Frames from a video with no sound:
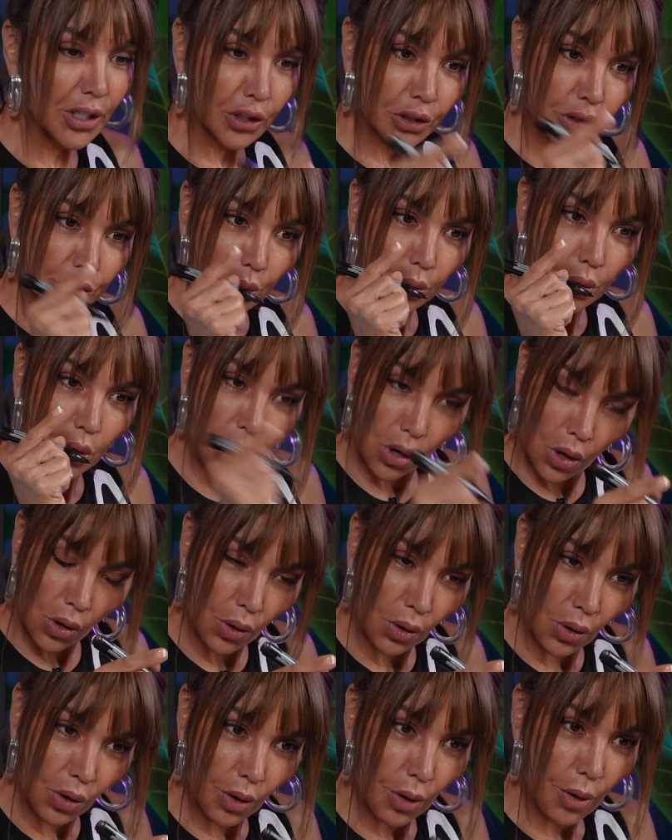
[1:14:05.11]
So
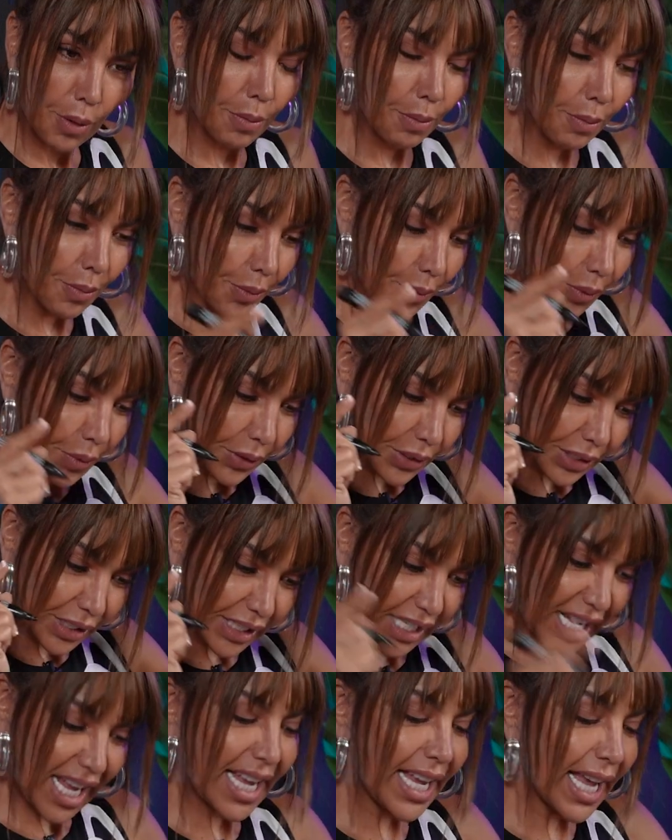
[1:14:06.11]
go
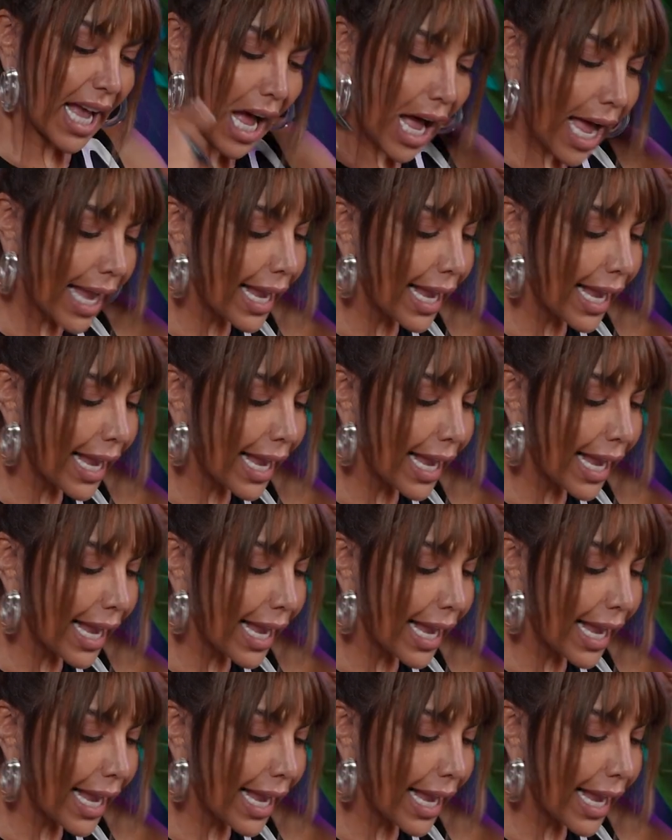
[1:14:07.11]
say, I